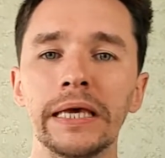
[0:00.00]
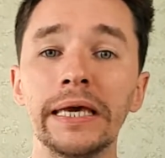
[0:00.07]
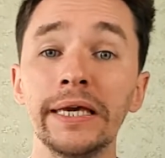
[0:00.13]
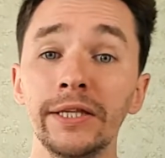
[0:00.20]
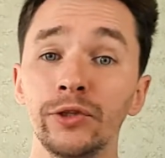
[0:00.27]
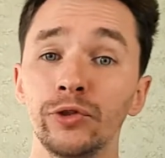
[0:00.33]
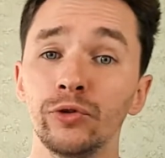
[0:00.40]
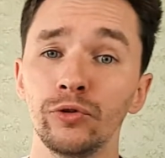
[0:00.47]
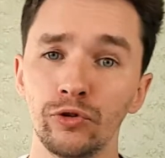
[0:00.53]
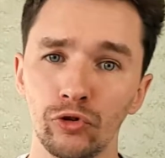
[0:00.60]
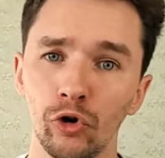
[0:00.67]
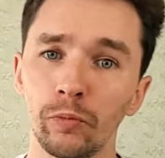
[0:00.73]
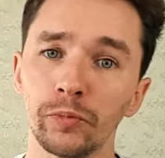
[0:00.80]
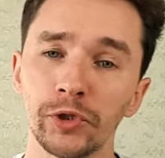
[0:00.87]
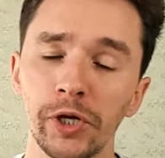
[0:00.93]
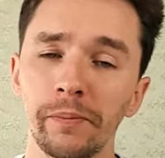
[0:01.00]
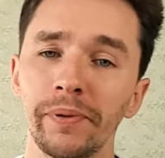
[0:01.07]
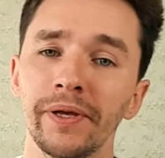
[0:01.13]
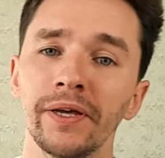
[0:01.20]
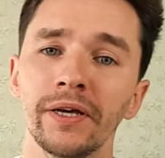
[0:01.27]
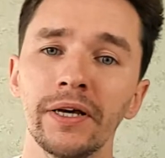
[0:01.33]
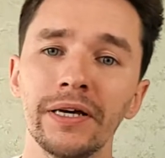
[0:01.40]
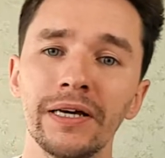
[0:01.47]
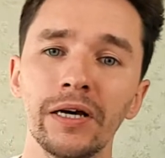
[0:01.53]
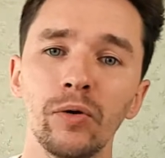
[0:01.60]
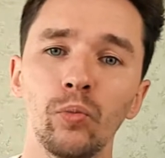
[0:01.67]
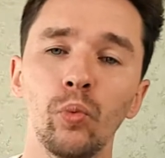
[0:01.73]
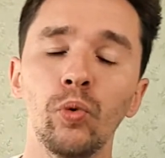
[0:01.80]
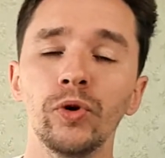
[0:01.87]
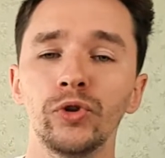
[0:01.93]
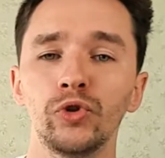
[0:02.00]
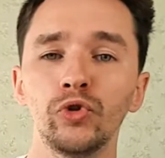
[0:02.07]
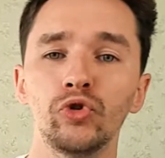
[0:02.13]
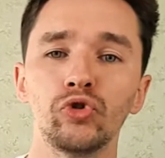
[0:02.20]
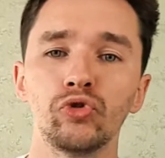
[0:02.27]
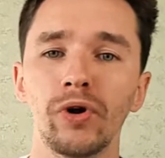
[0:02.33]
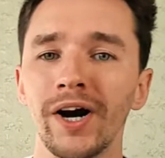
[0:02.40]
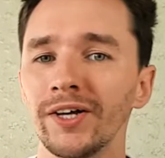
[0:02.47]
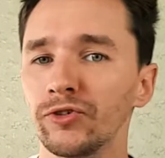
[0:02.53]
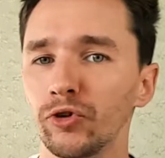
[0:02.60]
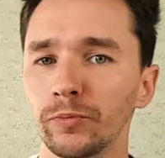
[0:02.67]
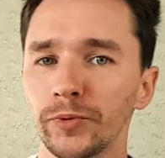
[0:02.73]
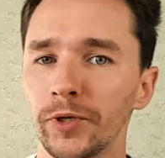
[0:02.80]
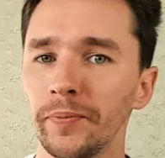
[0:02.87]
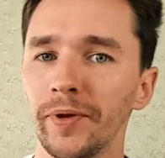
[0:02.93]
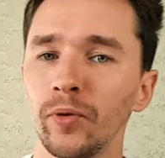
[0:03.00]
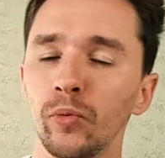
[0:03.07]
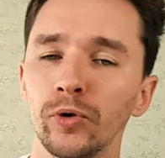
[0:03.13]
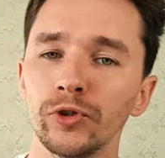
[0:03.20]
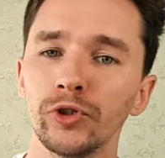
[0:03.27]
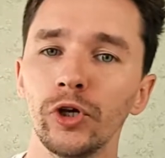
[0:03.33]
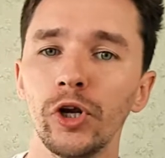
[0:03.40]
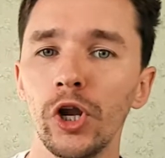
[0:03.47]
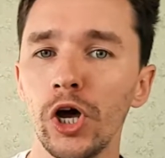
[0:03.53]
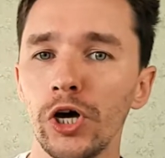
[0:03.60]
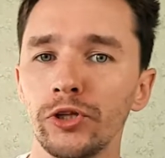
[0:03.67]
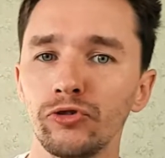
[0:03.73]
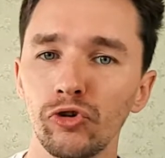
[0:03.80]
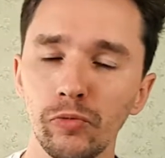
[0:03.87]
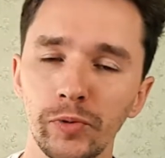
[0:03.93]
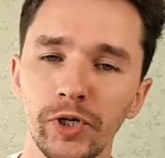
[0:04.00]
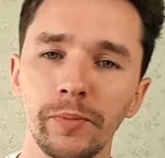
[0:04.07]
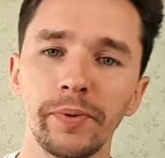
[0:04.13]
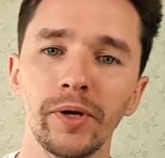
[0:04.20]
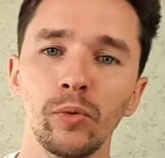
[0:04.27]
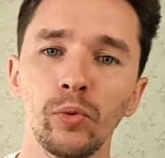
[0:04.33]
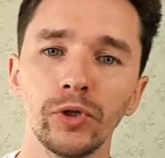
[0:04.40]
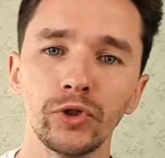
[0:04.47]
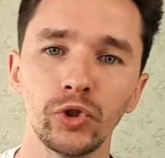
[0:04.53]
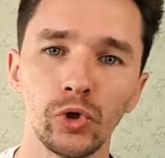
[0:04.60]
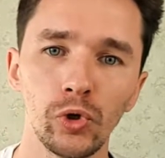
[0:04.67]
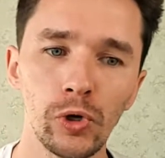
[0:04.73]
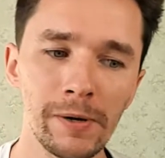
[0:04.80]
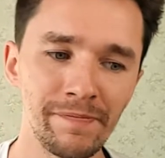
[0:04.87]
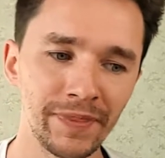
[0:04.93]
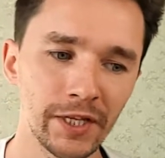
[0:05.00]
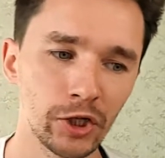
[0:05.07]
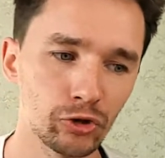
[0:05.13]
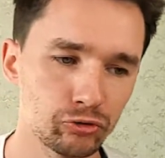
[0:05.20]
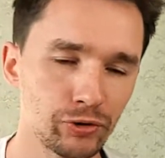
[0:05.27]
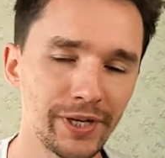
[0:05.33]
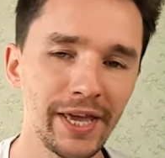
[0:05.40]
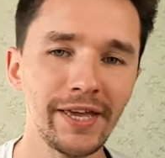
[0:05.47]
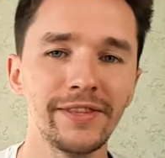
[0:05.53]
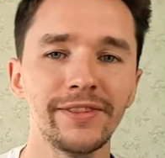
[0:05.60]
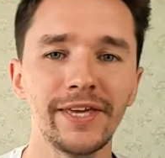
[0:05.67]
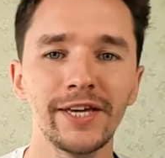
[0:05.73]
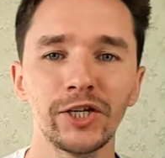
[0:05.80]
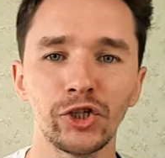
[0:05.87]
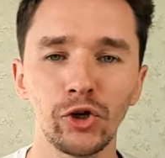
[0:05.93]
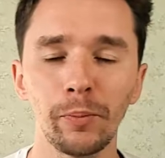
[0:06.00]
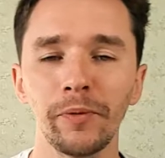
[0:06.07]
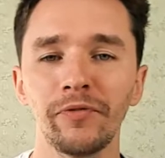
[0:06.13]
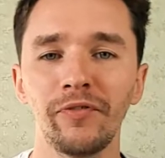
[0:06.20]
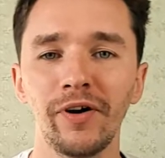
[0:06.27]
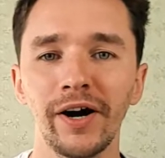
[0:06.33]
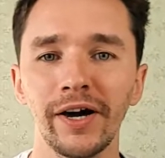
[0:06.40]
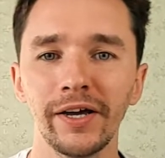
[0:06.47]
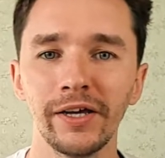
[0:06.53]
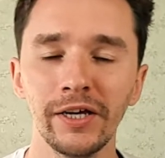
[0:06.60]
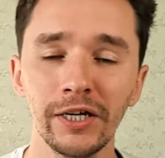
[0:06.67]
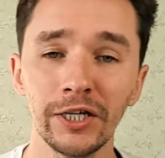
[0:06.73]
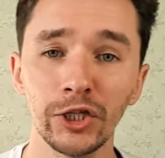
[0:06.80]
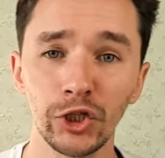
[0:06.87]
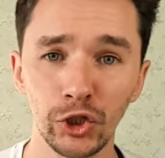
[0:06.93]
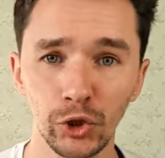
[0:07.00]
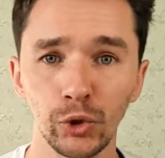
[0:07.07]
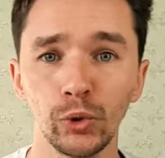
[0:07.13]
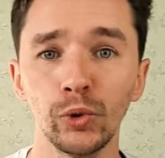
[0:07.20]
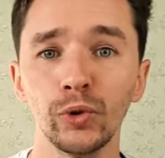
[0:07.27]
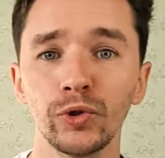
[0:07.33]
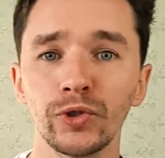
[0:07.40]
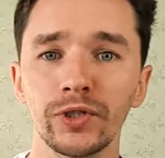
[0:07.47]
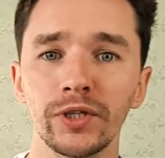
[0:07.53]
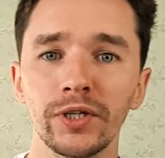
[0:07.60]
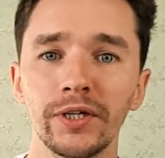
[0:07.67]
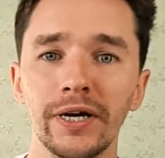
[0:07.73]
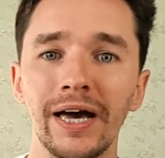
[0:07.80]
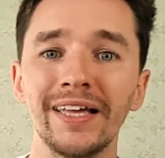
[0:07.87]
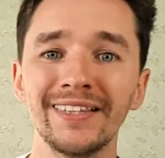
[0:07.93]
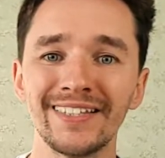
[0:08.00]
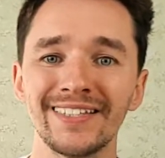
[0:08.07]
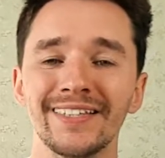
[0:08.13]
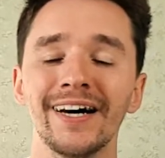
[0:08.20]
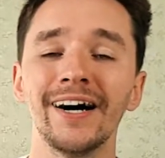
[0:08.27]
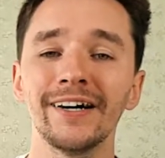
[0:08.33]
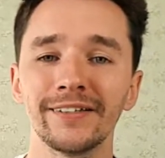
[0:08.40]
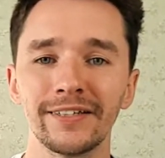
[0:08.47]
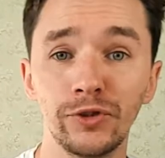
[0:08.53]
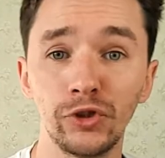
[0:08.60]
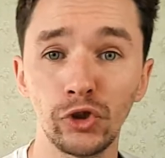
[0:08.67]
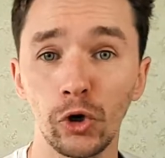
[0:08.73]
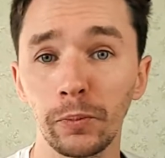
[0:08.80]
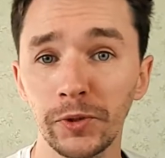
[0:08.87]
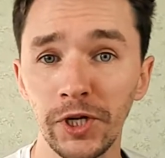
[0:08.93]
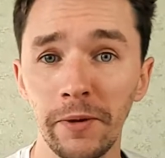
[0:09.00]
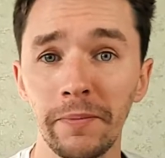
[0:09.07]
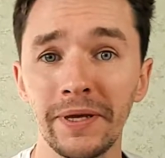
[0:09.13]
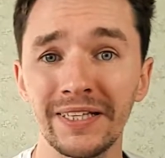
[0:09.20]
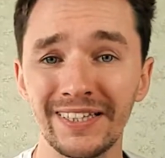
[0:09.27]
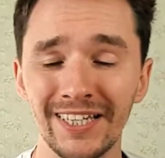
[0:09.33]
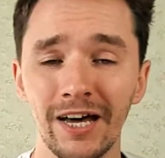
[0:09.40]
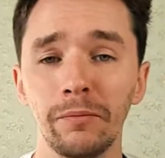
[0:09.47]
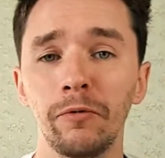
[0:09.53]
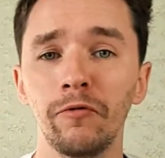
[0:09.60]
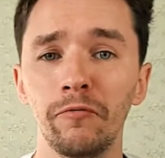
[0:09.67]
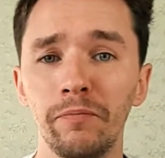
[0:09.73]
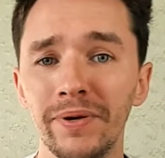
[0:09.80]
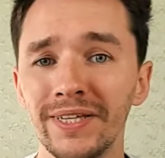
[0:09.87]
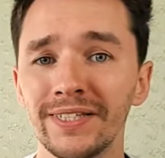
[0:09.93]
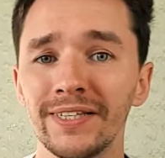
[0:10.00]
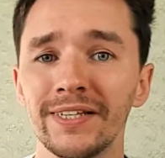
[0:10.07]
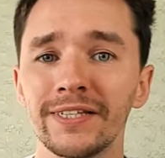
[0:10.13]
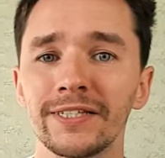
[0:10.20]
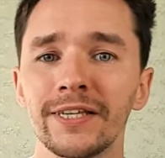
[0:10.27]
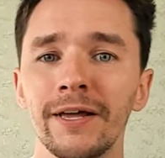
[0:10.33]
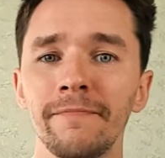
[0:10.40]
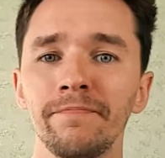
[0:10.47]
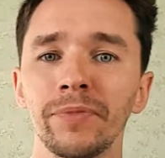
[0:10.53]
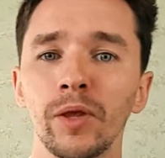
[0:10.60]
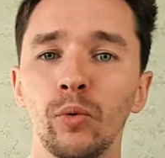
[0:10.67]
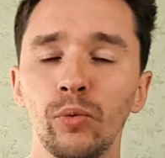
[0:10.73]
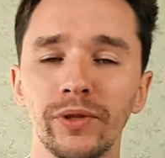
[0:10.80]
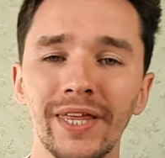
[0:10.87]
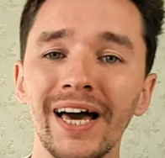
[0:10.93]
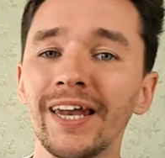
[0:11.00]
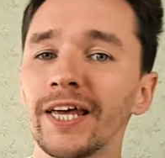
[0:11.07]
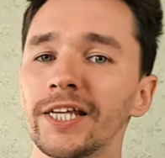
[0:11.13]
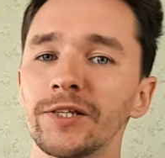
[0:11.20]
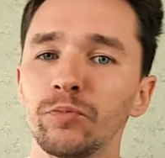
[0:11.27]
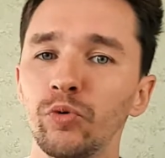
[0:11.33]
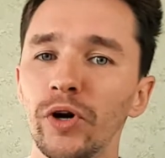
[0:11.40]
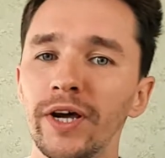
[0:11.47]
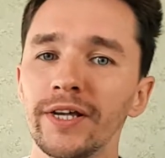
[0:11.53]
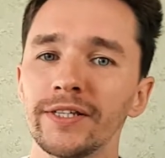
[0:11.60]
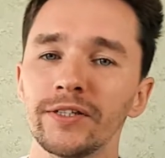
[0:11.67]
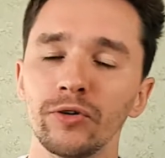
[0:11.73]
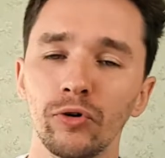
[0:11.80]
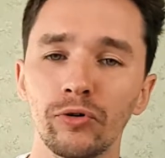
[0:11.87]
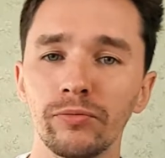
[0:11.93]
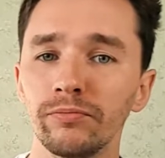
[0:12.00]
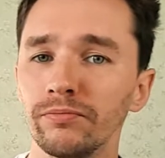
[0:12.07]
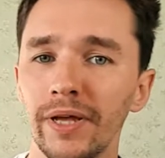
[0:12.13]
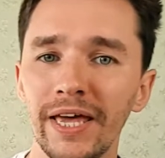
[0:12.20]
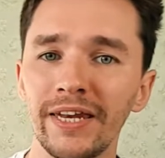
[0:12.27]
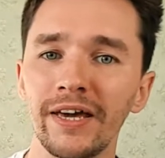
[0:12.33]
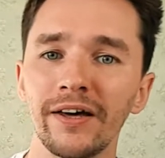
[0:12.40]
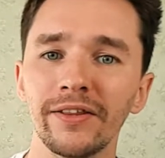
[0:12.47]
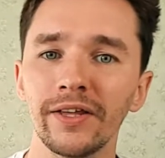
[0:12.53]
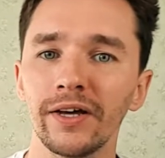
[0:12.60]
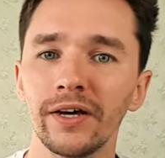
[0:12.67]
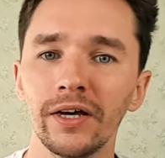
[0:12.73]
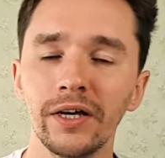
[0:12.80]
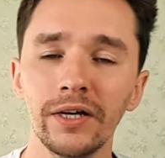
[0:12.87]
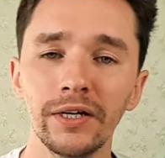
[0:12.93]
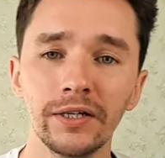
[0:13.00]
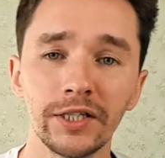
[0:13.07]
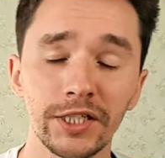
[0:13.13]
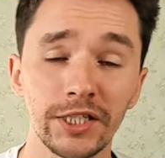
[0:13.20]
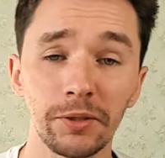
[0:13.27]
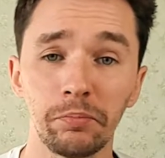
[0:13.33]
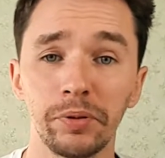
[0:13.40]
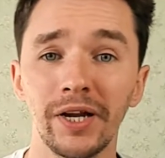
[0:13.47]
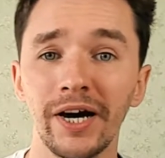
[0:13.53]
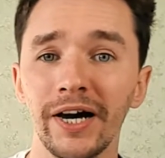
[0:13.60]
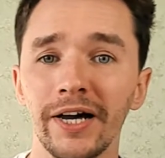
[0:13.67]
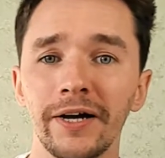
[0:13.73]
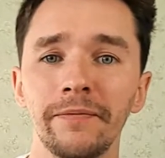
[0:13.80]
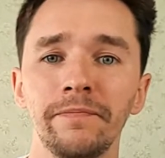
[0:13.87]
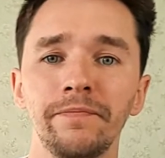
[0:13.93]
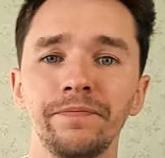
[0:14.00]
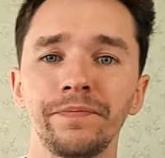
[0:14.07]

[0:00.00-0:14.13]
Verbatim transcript: into dropshipping, want to try dropshipping, want to learn dropshipping, want to create their Shopify stores and start dropshipping type of business with AliExpress or any other supplier